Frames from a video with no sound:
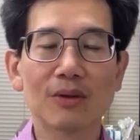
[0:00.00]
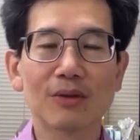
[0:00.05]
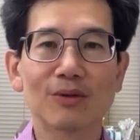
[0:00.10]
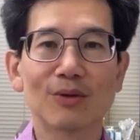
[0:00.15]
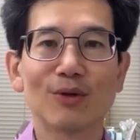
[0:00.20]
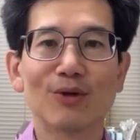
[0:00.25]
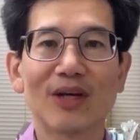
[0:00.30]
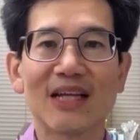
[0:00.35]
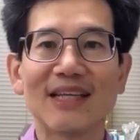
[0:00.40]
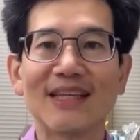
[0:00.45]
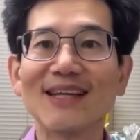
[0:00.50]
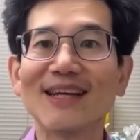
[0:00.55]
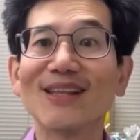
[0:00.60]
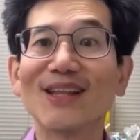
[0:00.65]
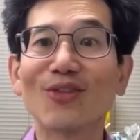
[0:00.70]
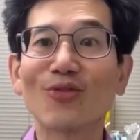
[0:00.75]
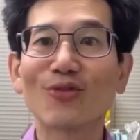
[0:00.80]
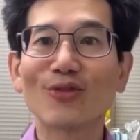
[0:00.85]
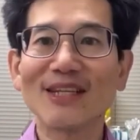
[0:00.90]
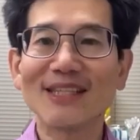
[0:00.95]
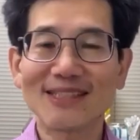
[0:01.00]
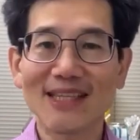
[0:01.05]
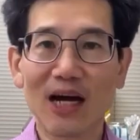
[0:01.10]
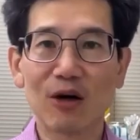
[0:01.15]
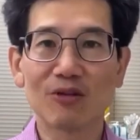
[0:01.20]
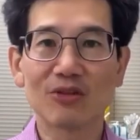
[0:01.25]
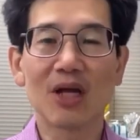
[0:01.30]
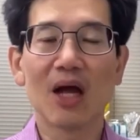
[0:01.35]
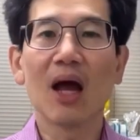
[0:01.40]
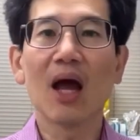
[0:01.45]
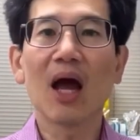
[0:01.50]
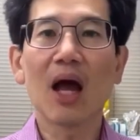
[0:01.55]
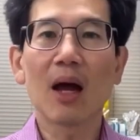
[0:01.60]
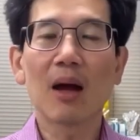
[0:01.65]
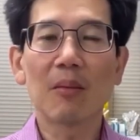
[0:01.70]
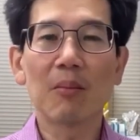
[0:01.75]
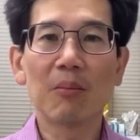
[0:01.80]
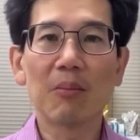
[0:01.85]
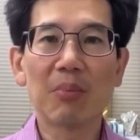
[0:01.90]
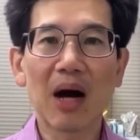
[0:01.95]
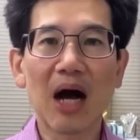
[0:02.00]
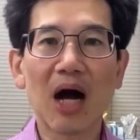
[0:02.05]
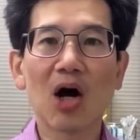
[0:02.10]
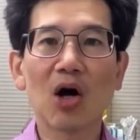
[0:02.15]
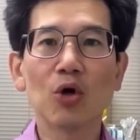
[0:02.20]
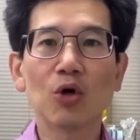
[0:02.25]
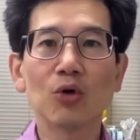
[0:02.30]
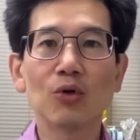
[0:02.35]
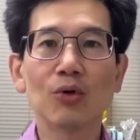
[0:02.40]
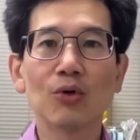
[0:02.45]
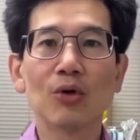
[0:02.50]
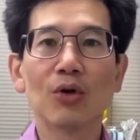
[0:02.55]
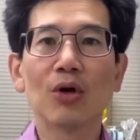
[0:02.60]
So you can hear the three sounds. Bao,